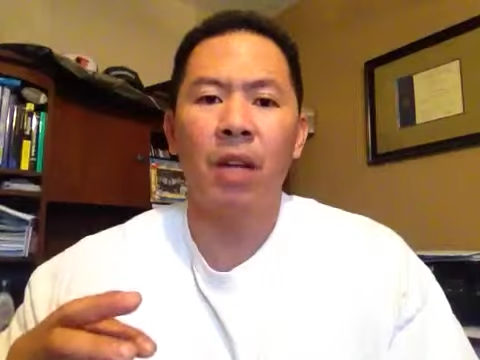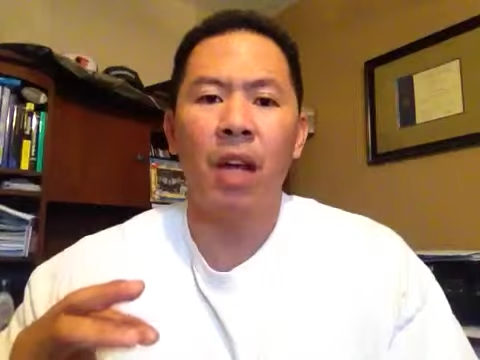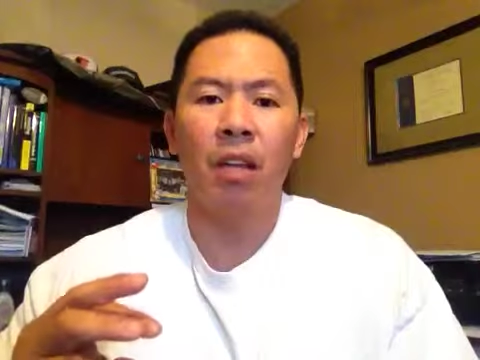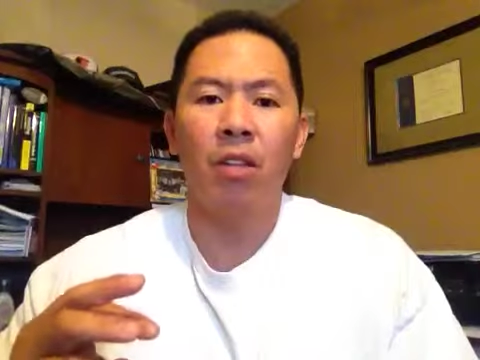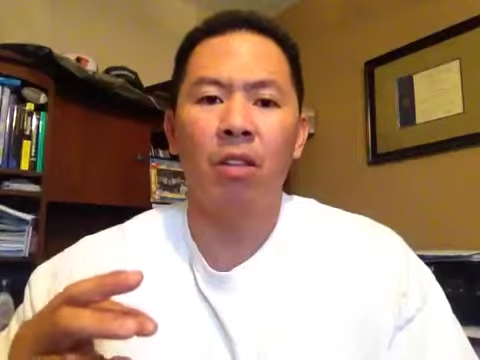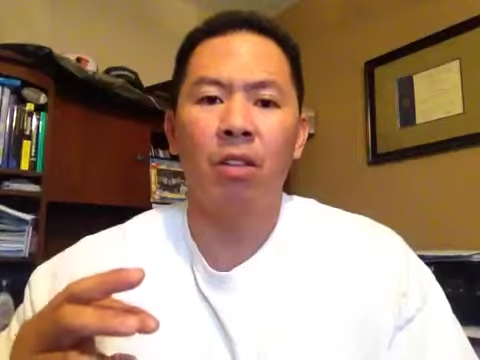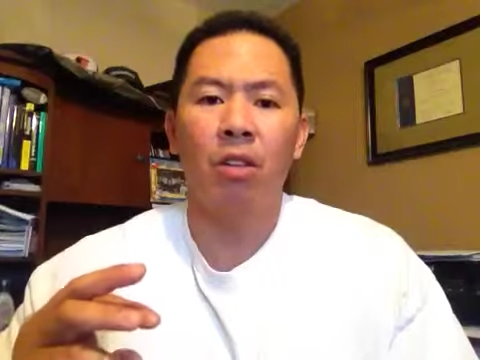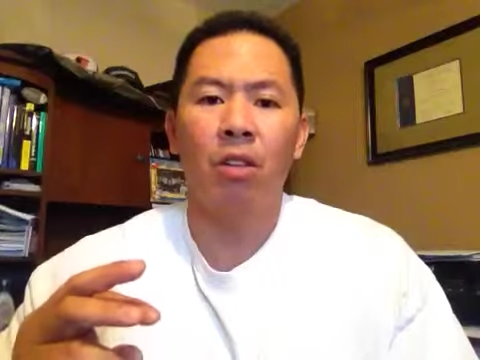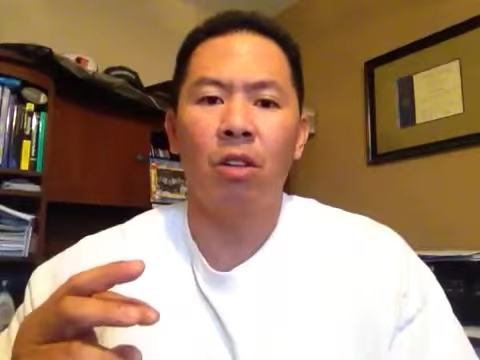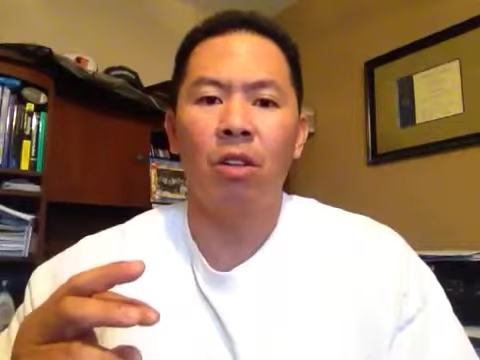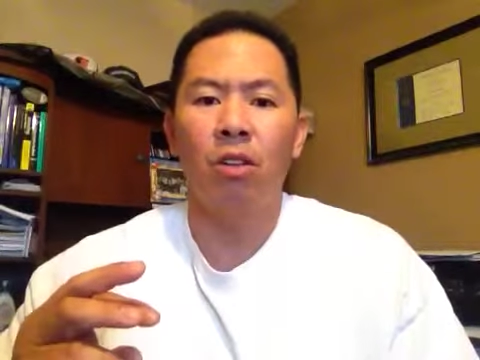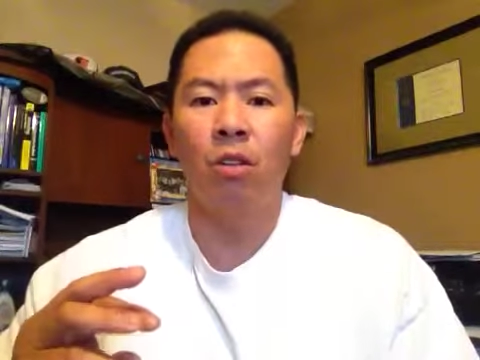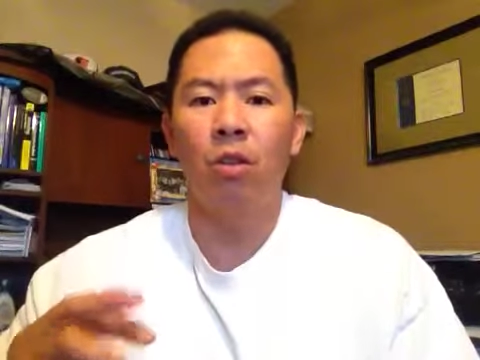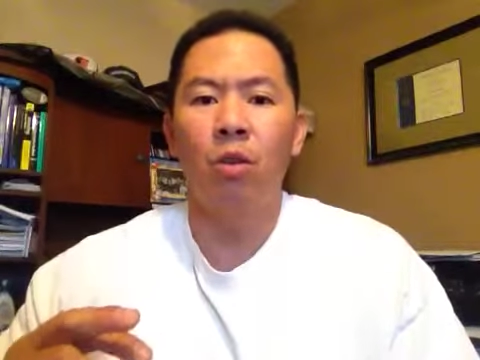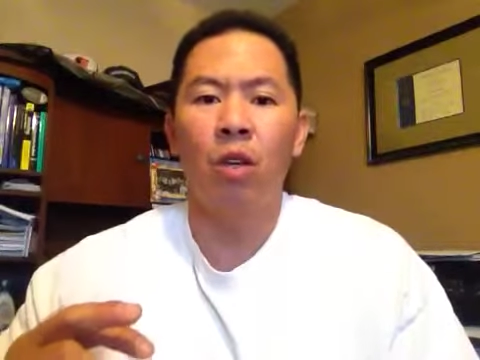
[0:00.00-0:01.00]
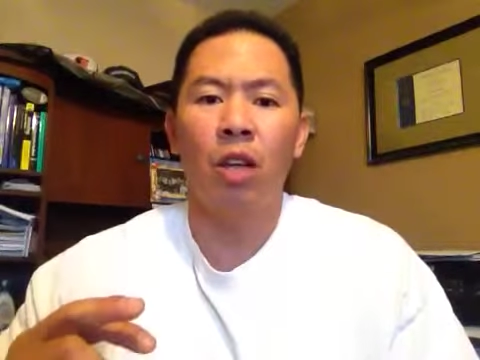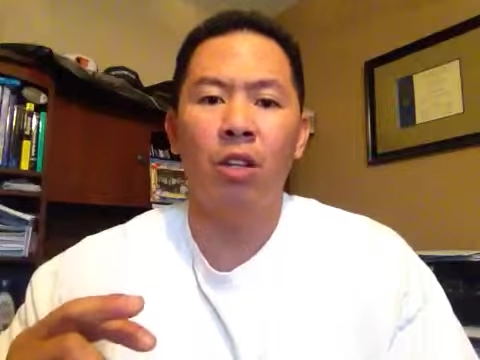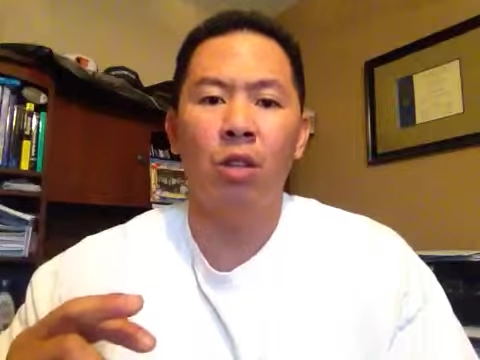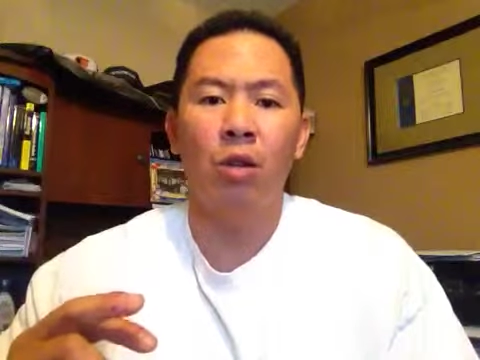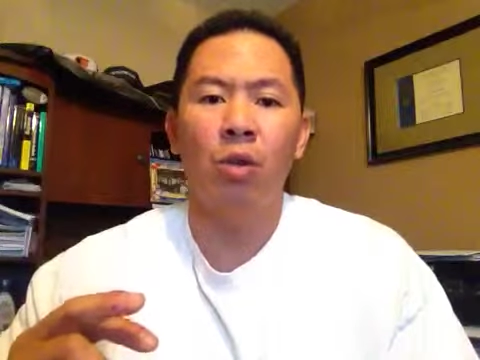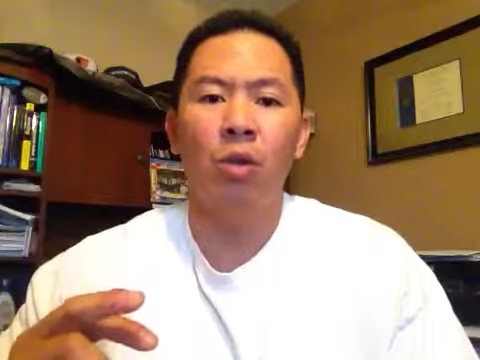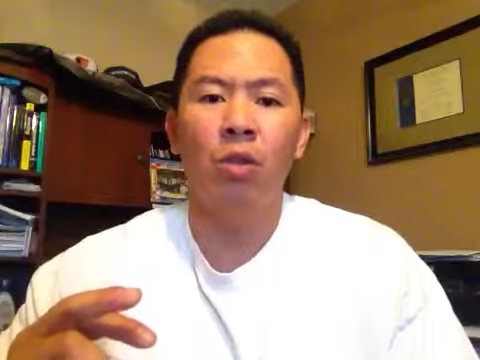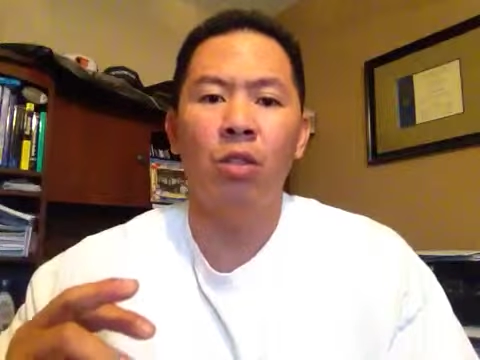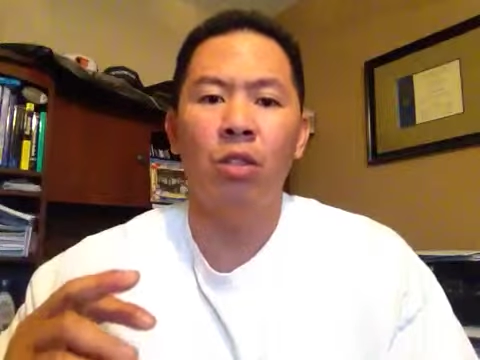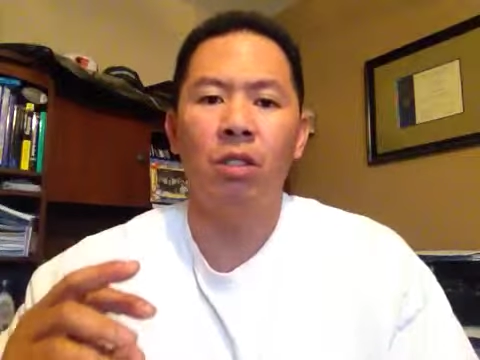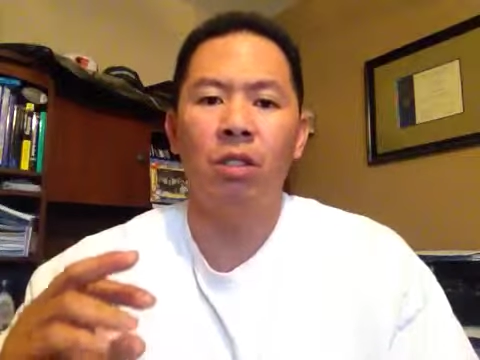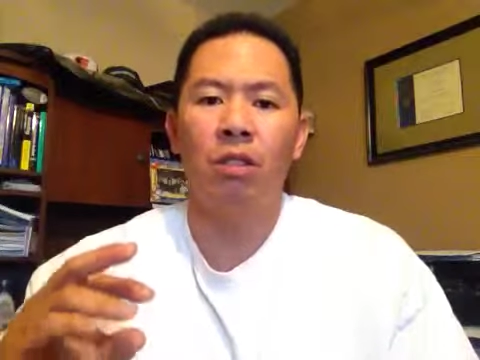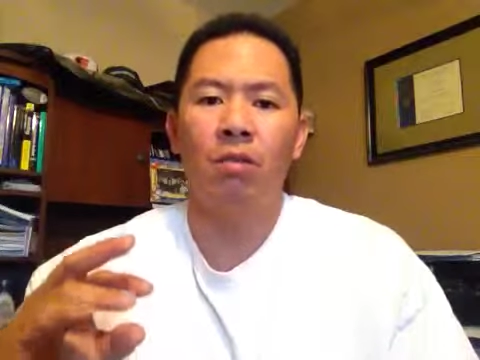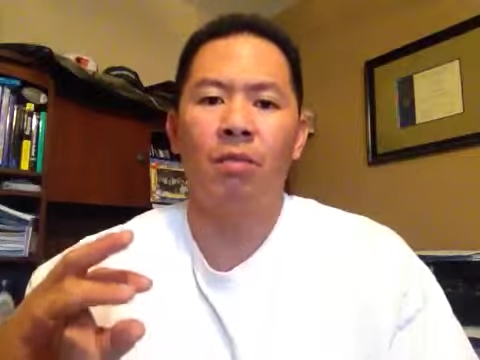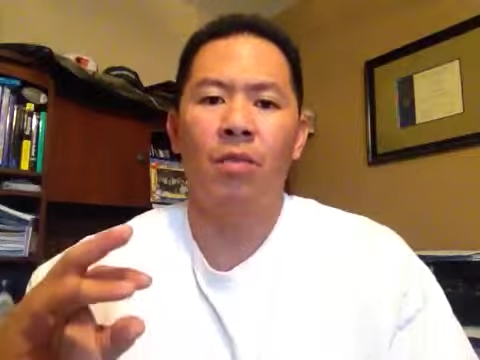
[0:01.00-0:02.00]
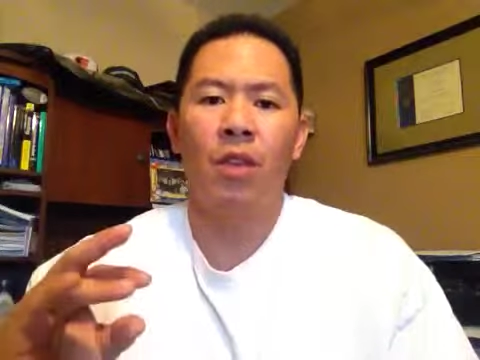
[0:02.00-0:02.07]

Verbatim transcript: that you can use,